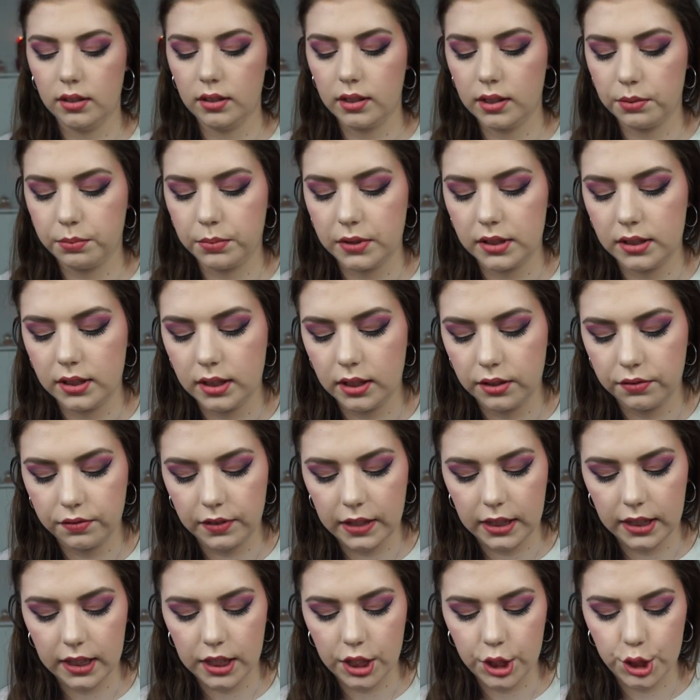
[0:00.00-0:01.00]
Let me see if
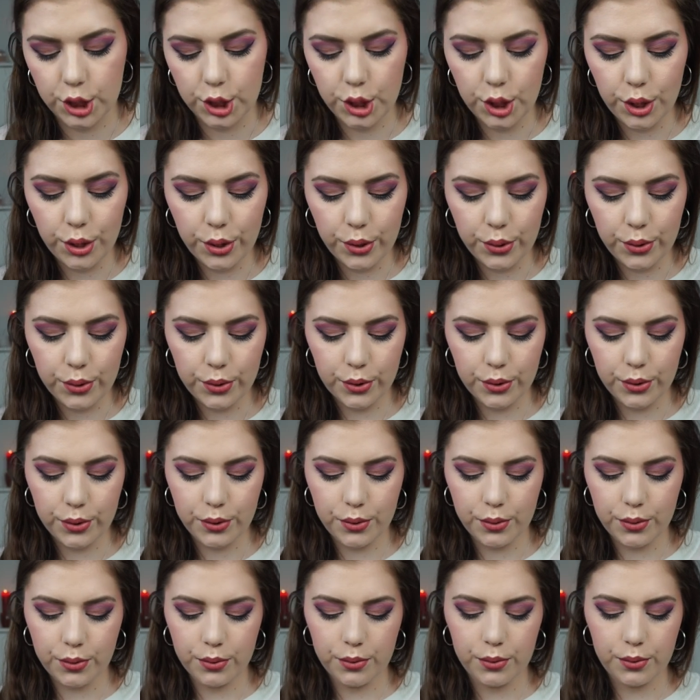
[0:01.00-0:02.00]
I can show
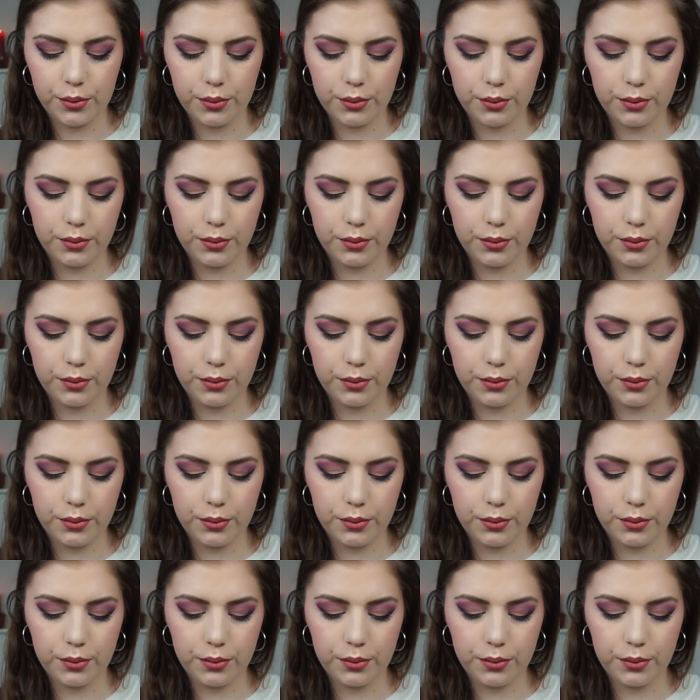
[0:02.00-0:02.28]
you.